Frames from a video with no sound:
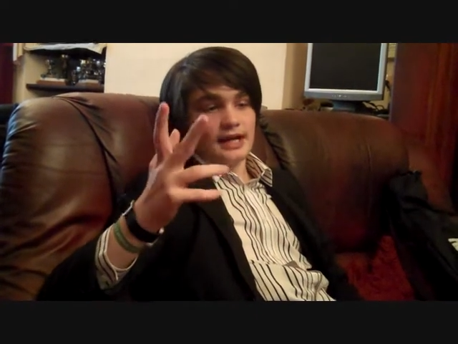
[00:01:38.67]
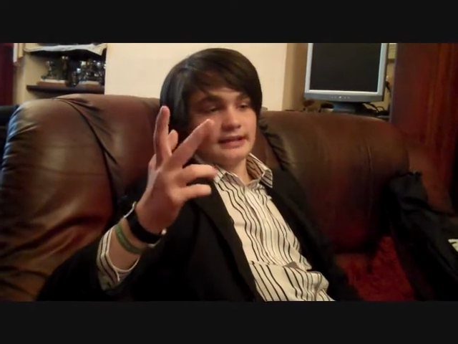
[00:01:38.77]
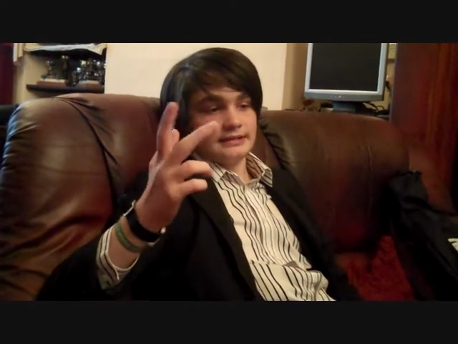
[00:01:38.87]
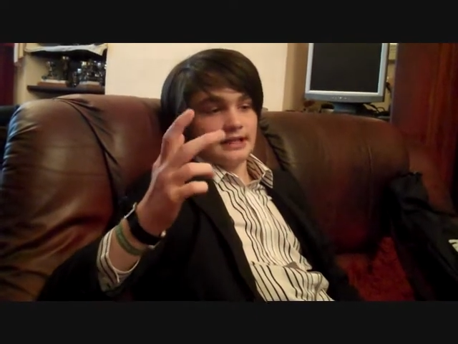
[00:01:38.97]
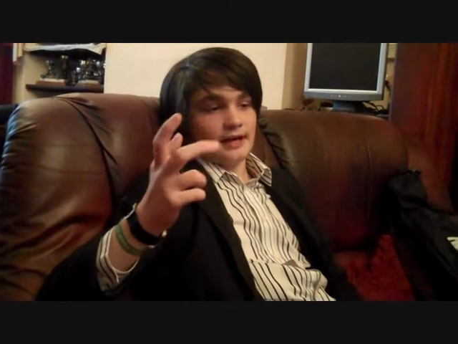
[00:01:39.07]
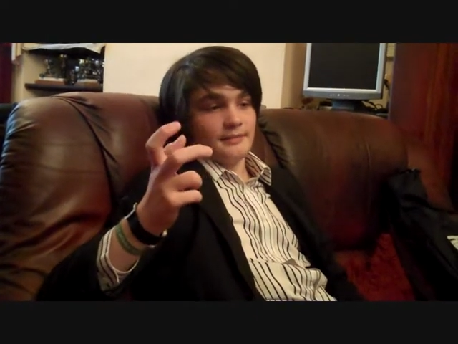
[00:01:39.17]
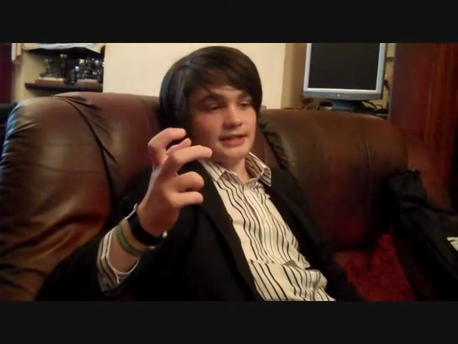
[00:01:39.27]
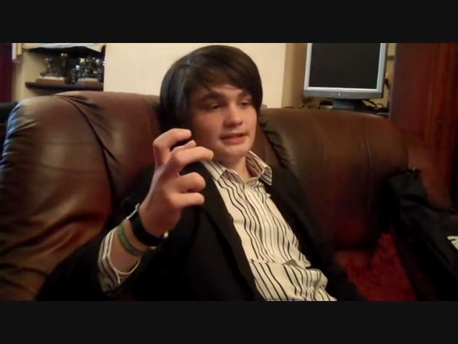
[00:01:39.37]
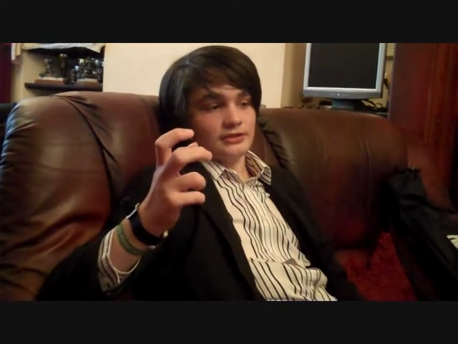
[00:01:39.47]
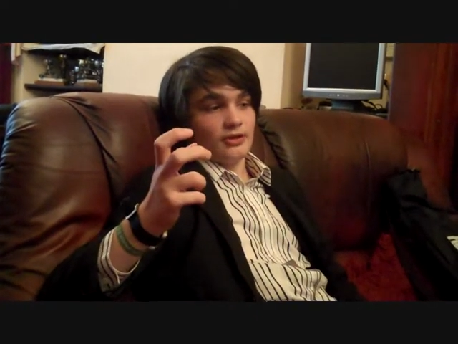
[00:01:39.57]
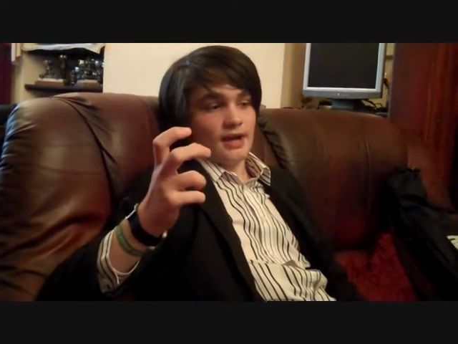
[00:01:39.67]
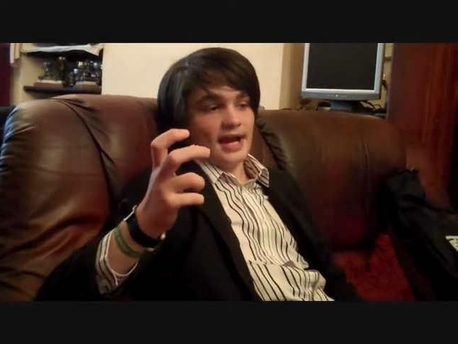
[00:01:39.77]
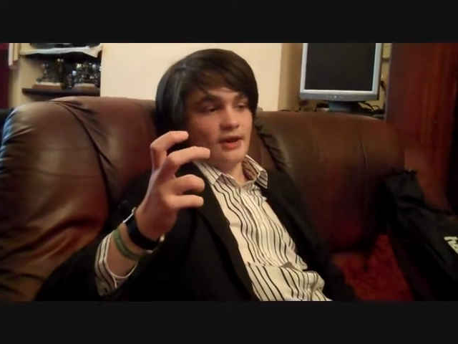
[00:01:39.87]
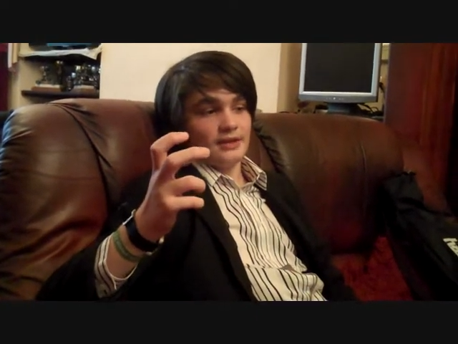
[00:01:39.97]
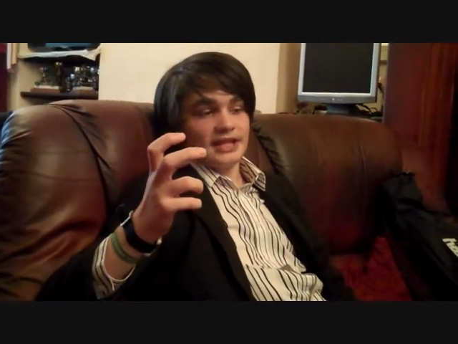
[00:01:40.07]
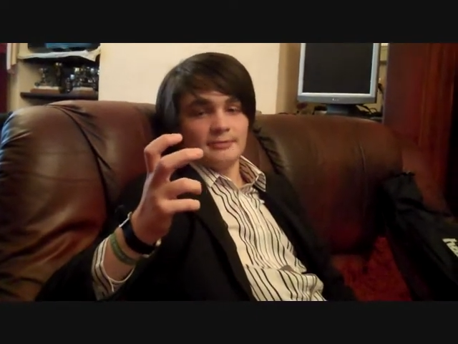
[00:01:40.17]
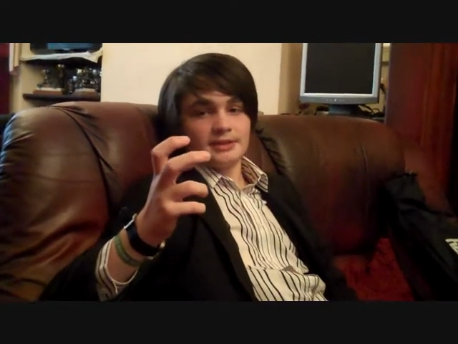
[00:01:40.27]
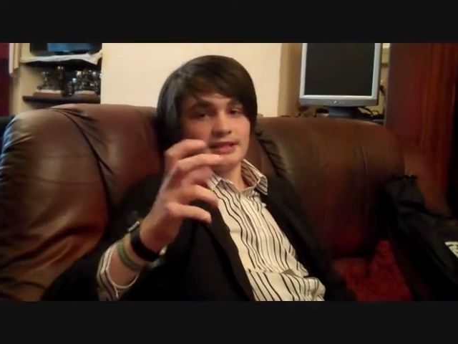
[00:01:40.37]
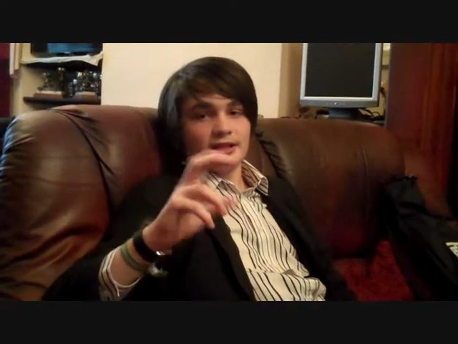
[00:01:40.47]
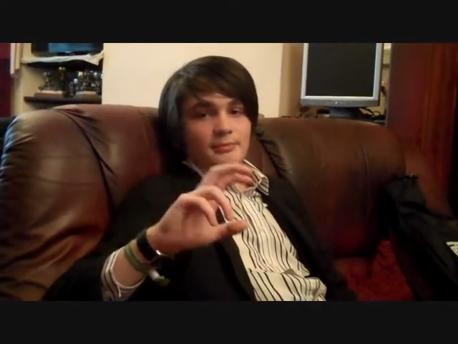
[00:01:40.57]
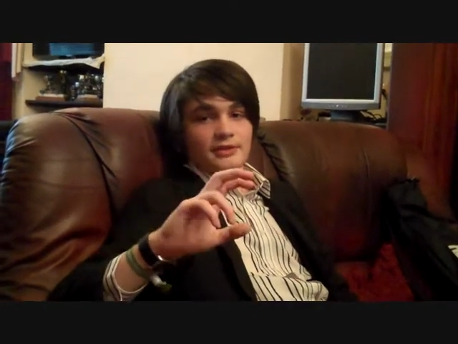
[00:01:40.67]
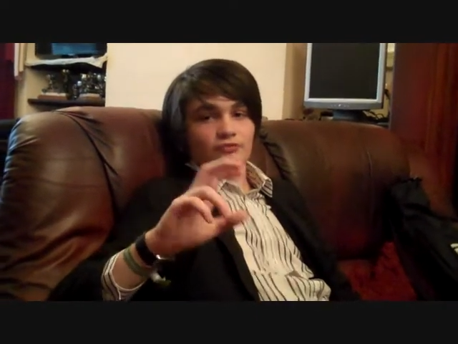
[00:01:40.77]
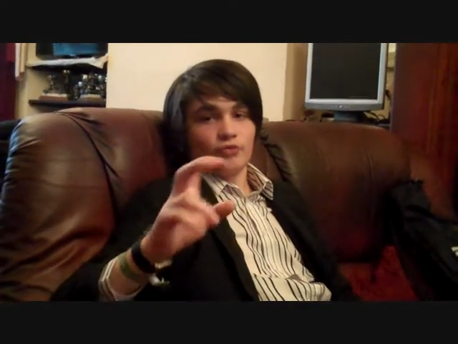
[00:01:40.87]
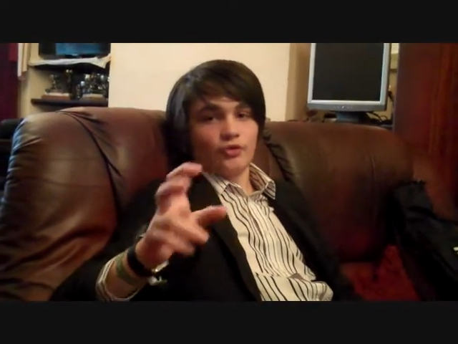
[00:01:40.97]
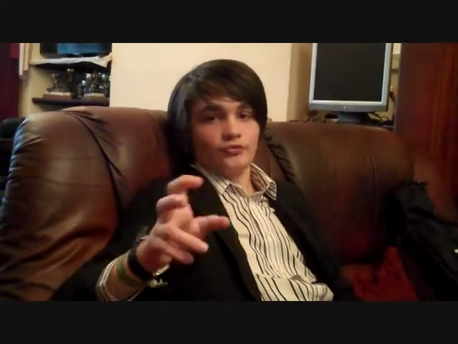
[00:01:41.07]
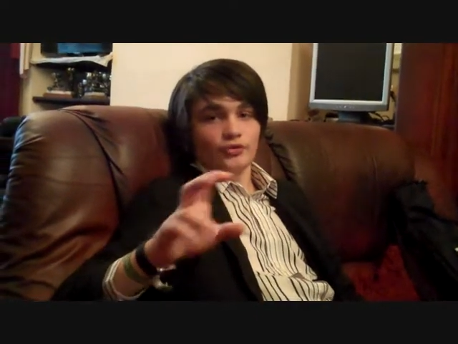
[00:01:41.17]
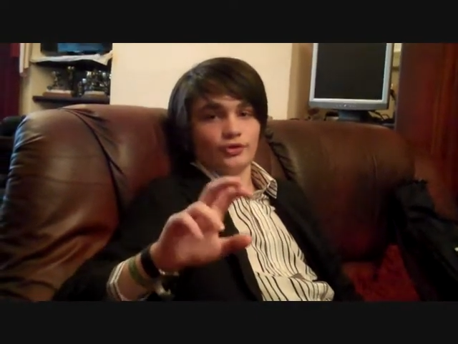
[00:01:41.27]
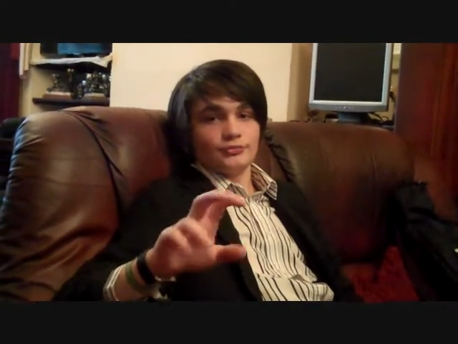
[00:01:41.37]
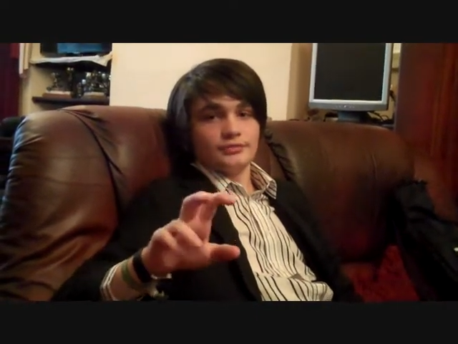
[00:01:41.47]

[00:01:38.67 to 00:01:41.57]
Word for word: And um, he doesn't know how, he keeps ending up in the wrong rooms.